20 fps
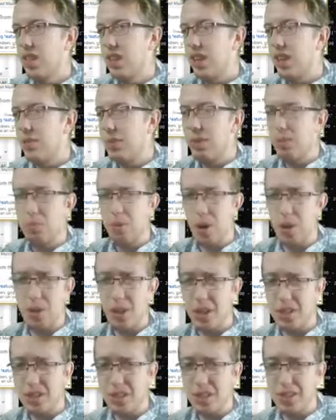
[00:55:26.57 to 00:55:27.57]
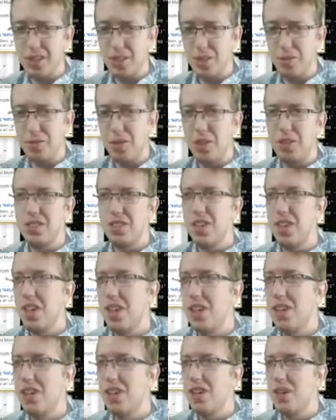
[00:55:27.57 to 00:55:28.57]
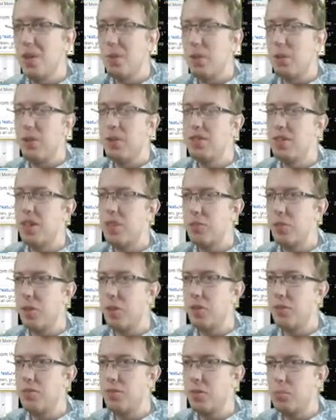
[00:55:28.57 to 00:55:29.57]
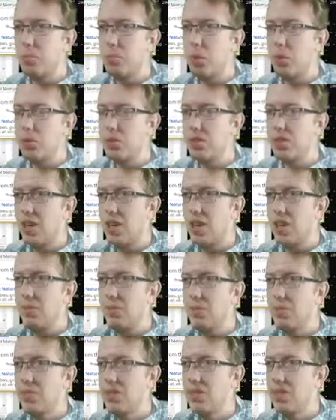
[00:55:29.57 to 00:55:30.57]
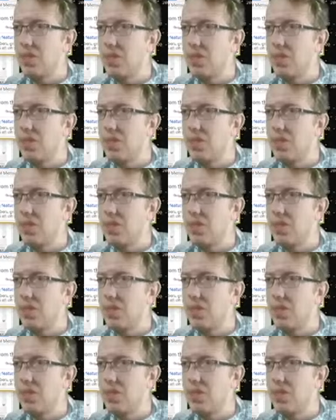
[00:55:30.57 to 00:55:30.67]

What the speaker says: I mean, unless it isn't fun. Maybe it's not fun for most of the time,